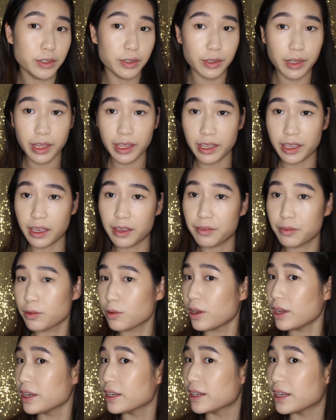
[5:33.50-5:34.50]
So that gave
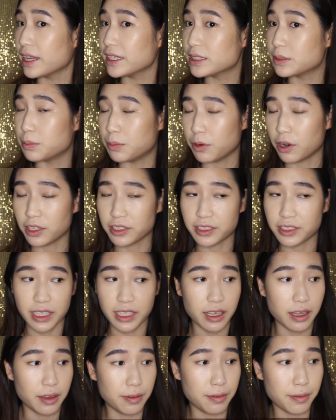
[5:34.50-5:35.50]
quite a nice
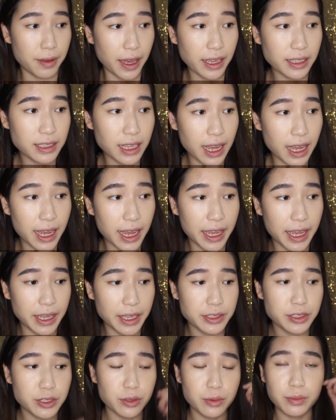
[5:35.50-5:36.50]
bronzing effect. I
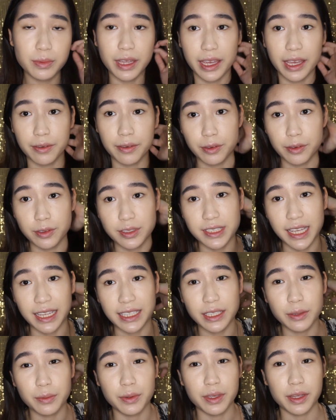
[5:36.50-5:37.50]
assume that if you
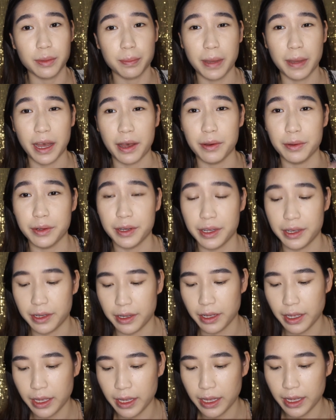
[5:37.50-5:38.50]
set it with
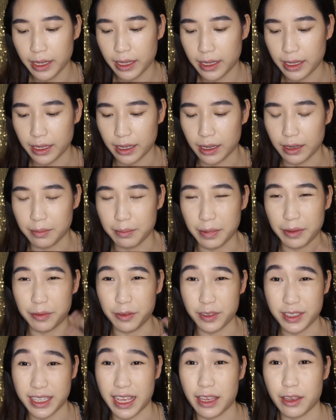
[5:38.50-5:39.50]
powder, if
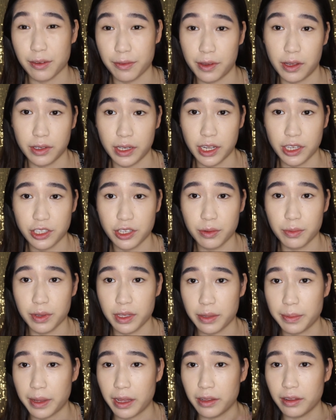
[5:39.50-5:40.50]
you set your foundation
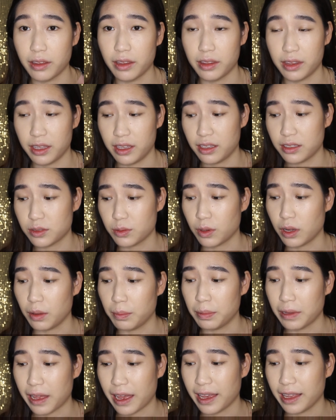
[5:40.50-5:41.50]
with powder, these will
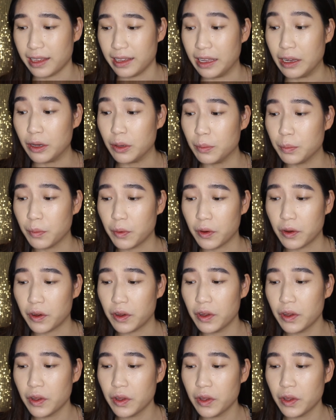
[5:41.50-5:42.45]
apply a little more